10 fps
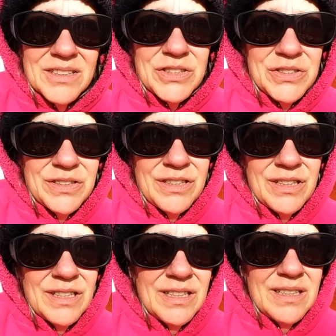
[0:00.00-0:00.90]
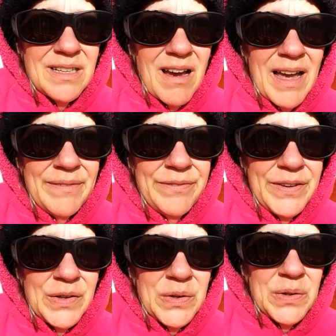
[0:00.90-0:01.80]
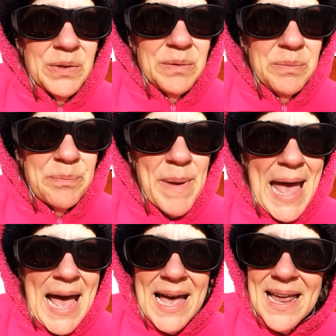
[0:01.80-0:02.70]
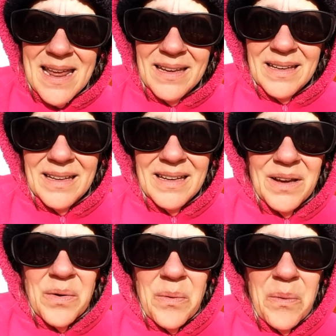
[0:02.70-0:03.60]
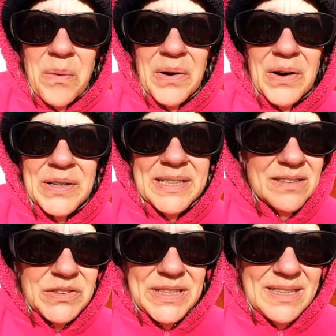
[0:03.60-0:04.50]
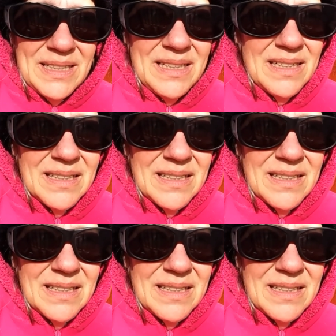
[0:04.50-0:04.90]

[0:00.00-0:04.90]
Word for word: Should I feel bad? or guilty